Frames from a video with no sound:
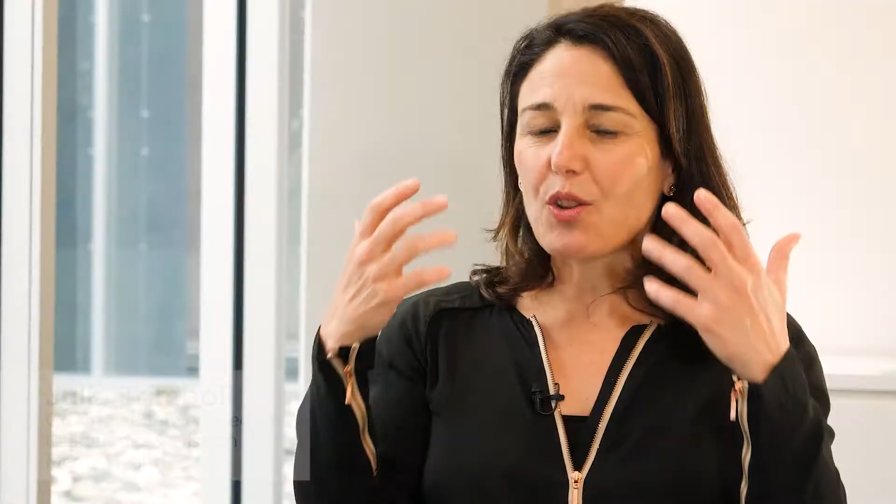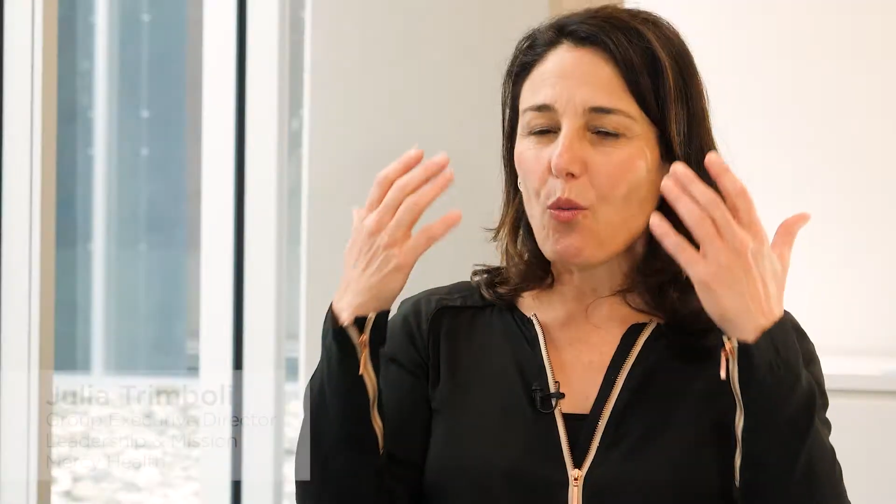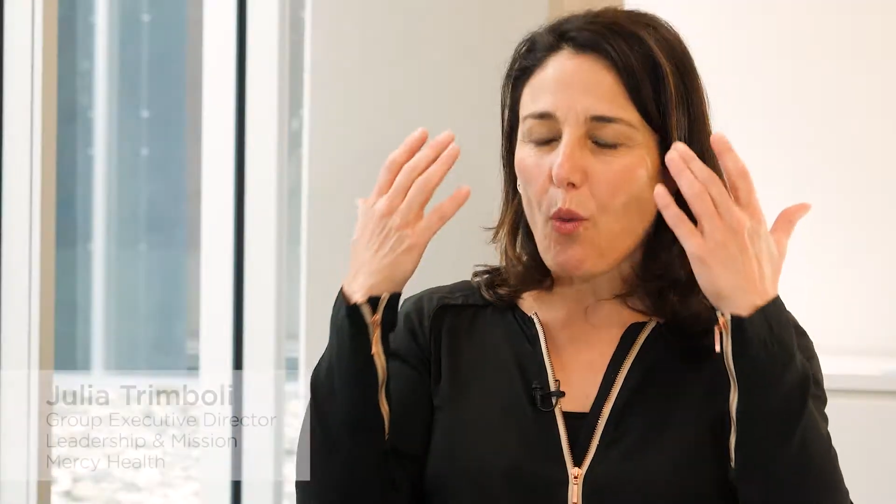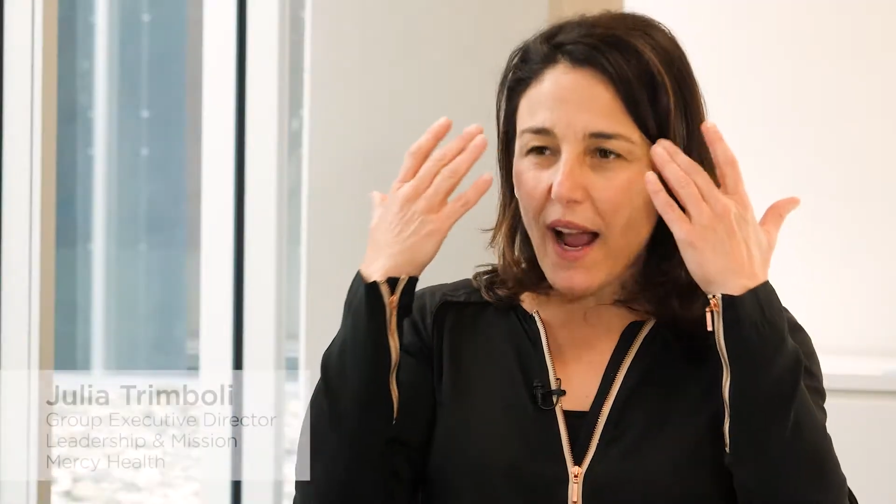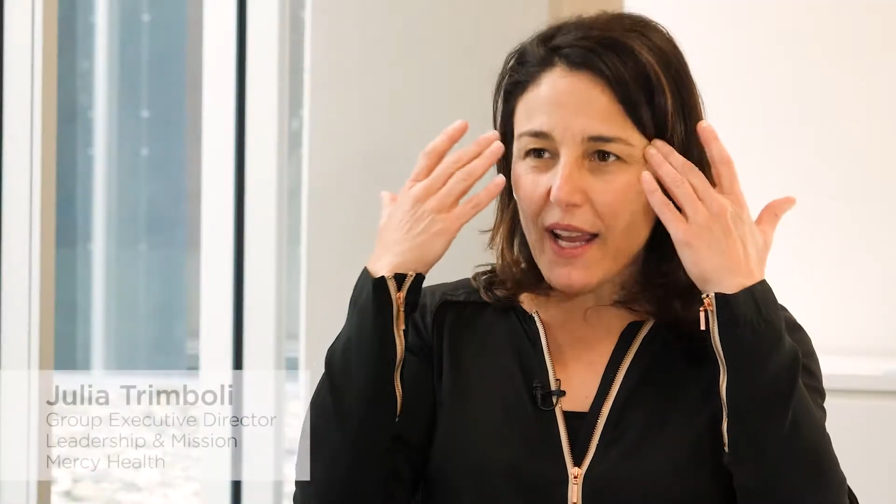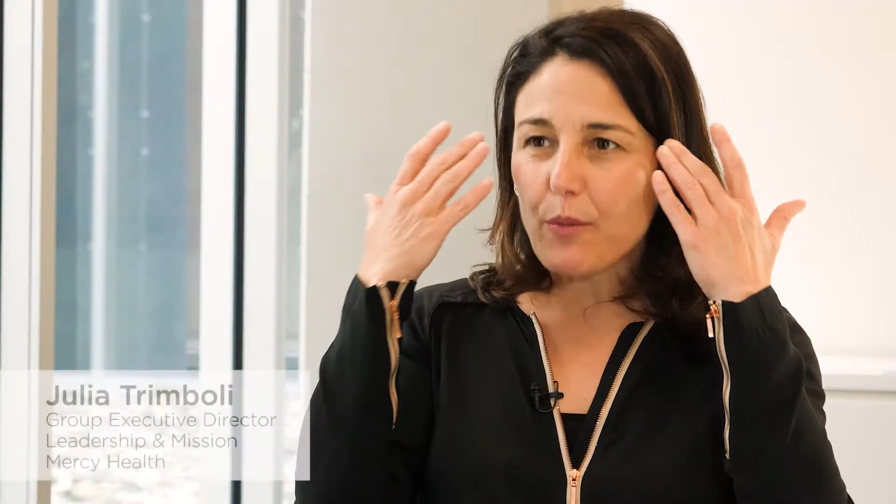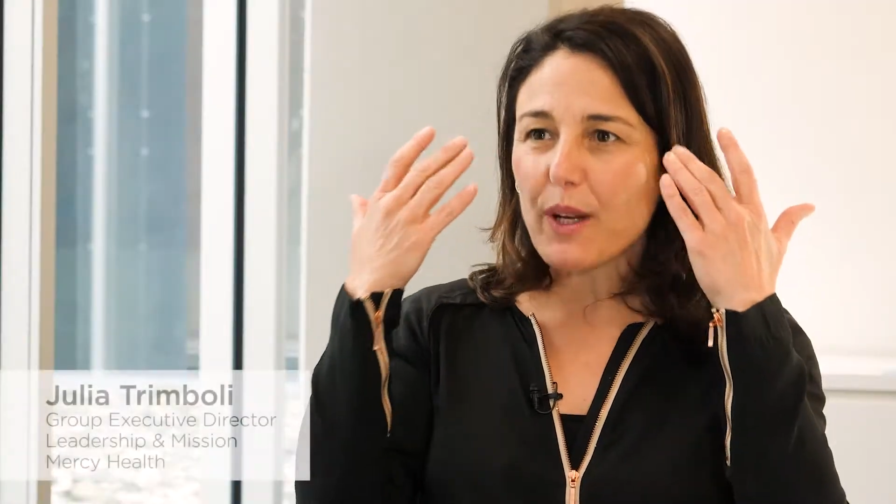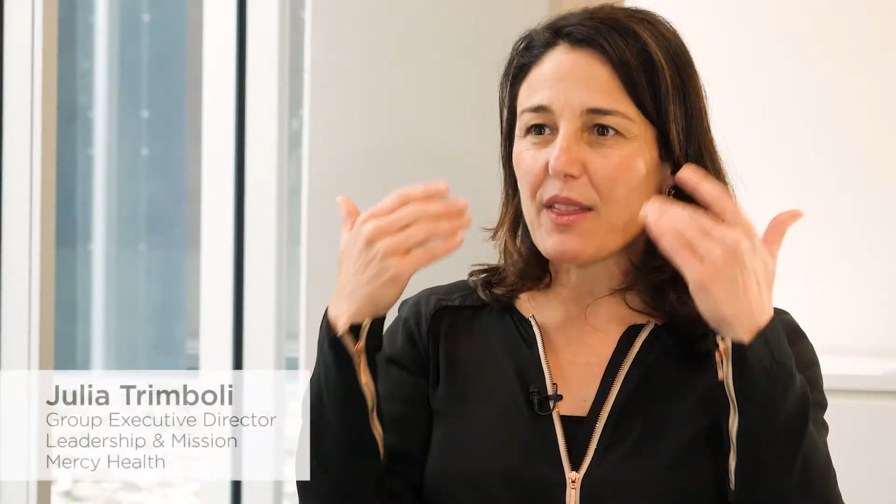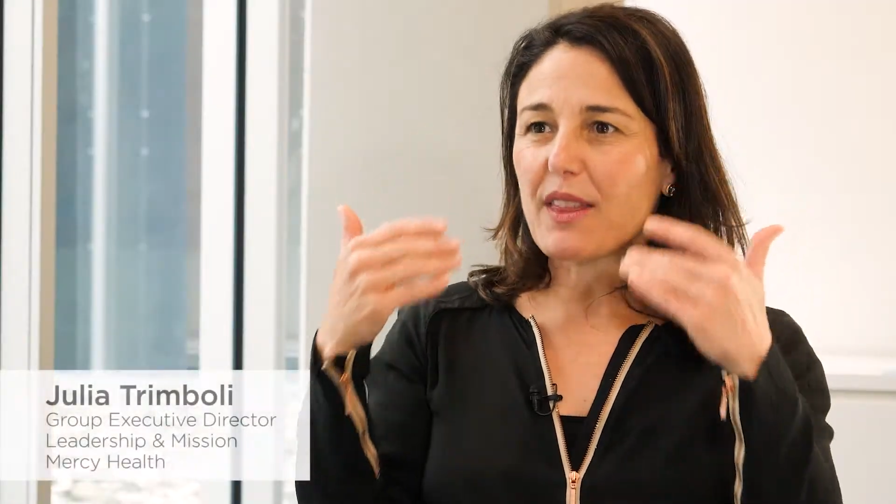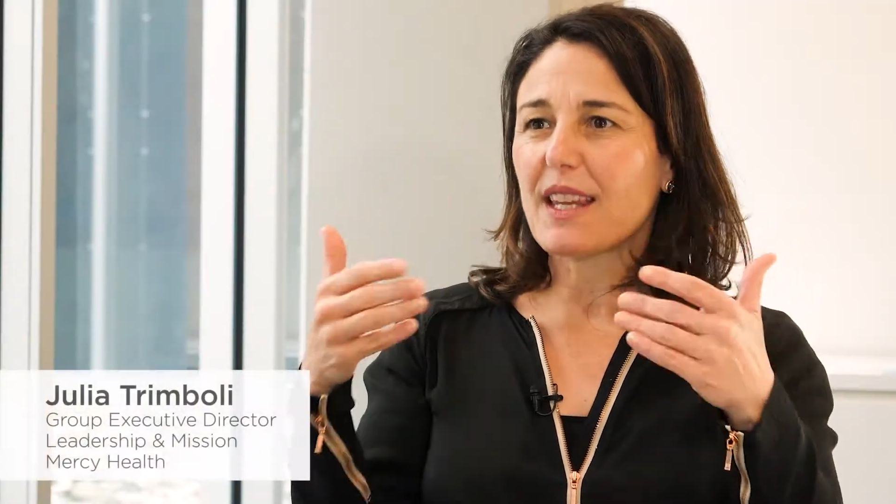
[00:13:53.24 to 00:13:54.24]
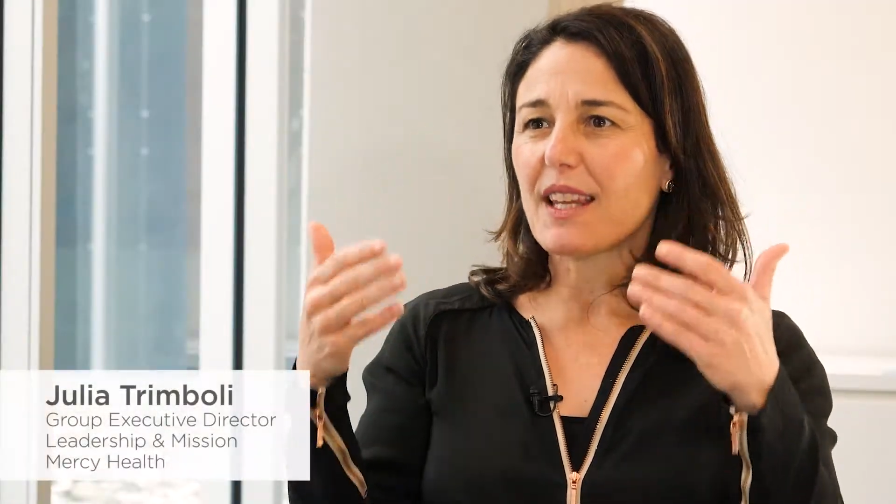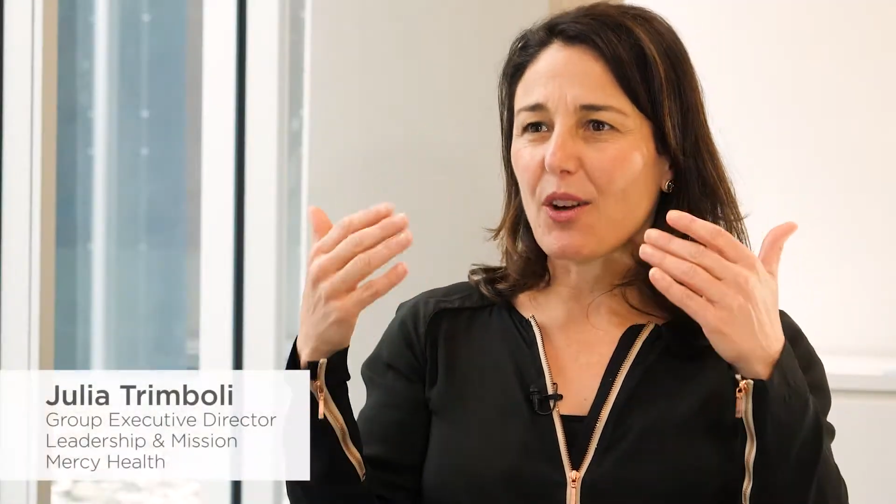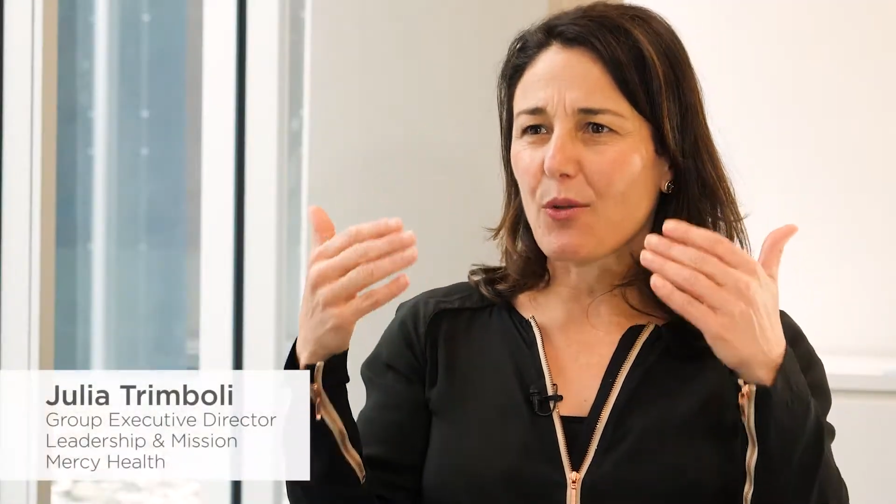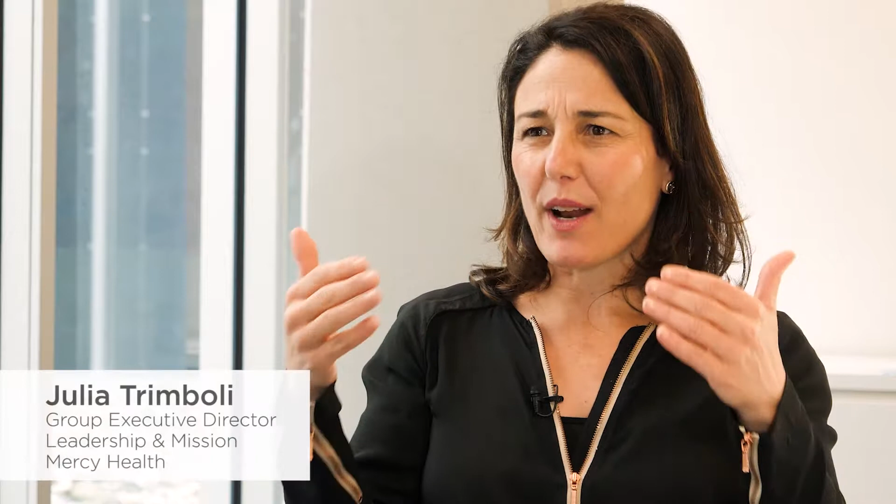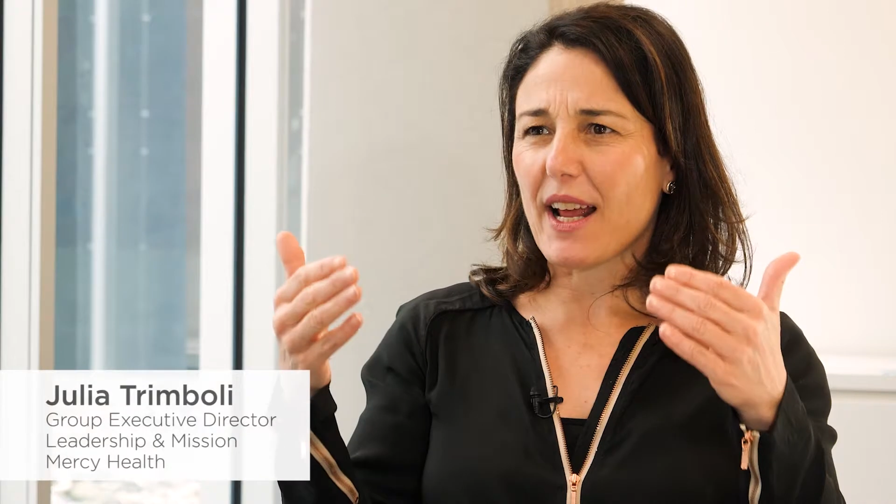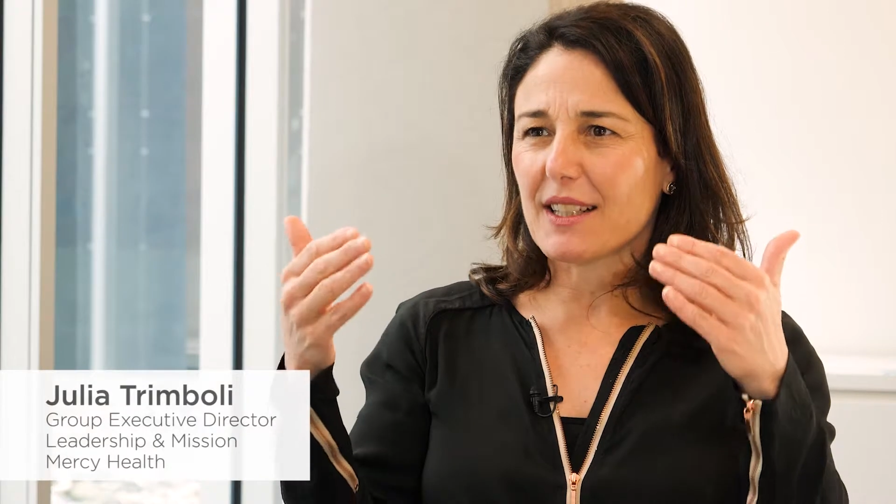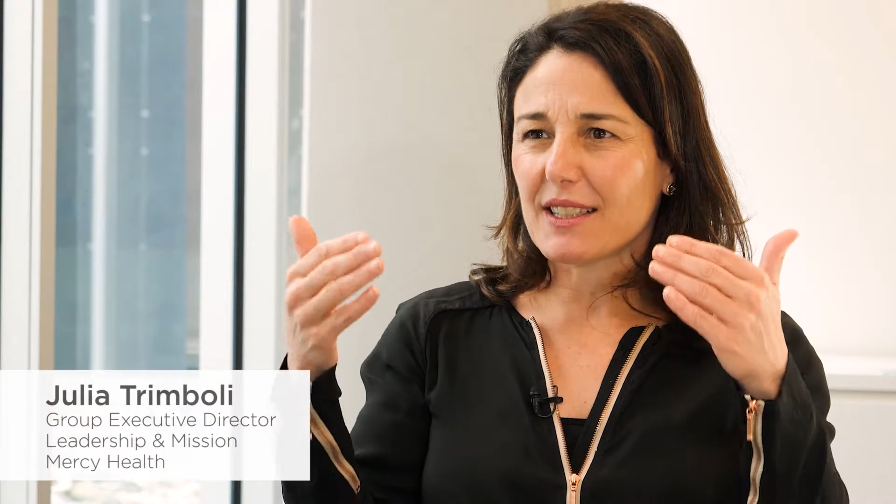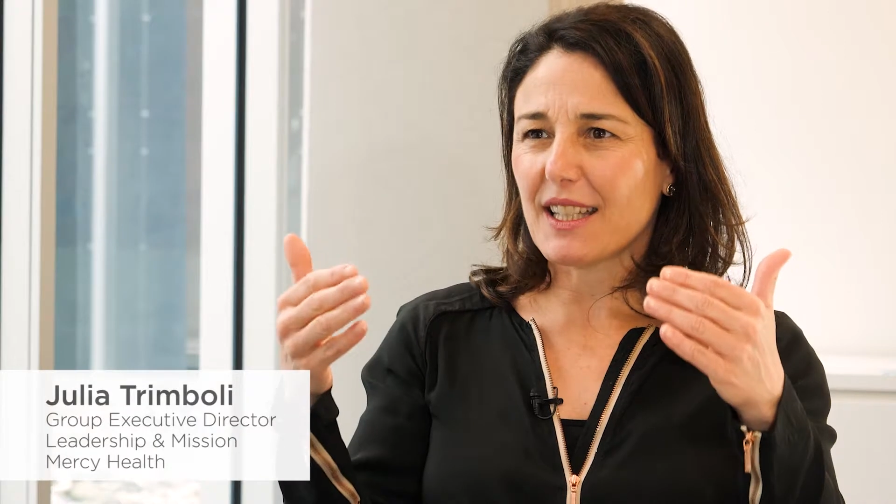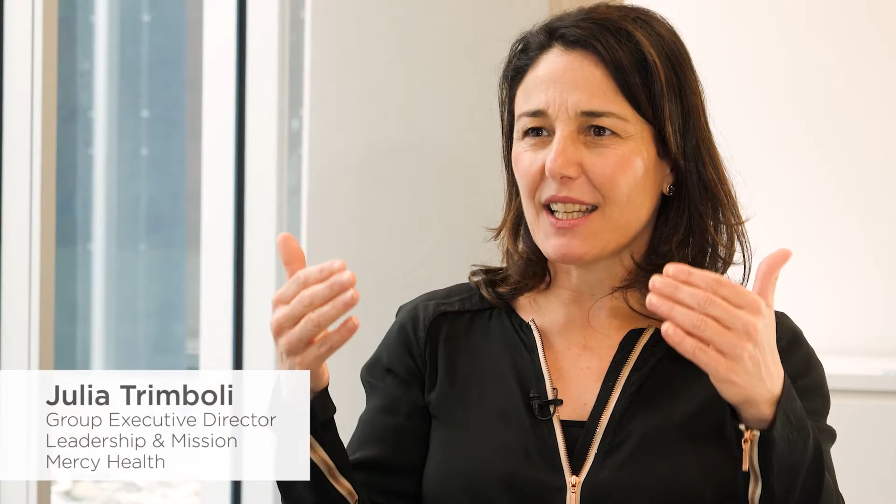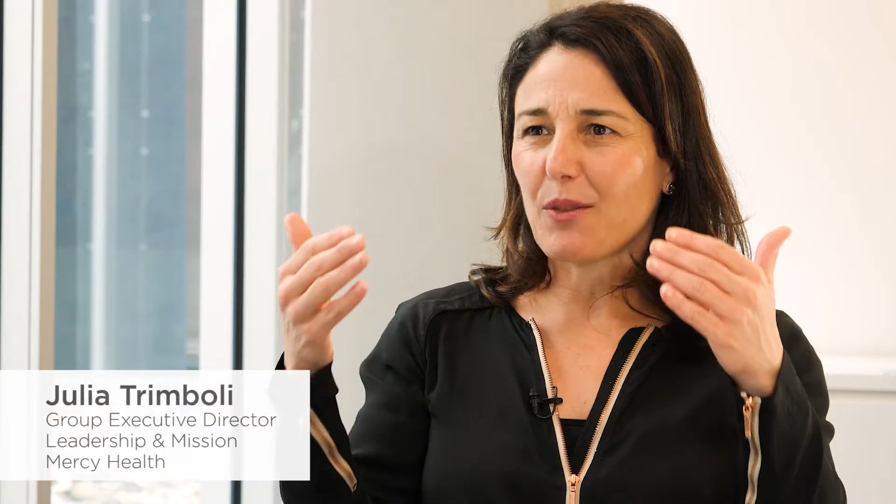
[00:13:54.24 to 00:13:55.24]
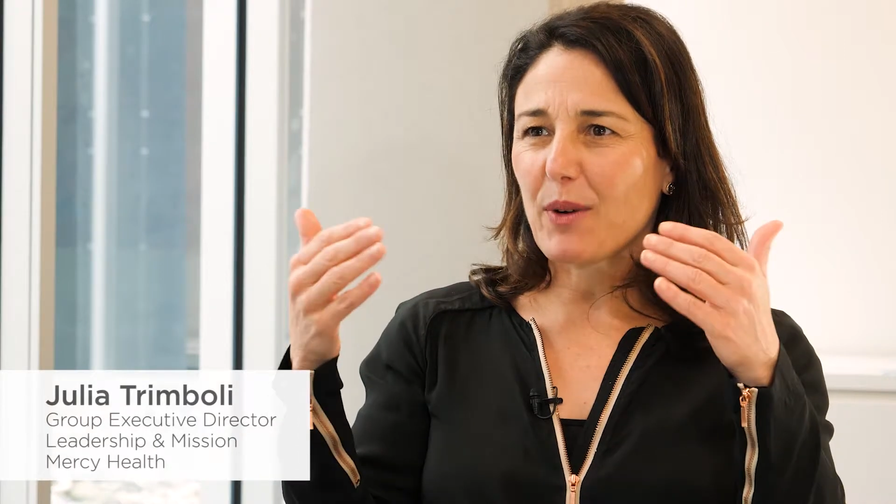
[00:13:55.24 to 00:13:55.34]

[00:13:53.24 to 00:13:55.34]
the way we think around here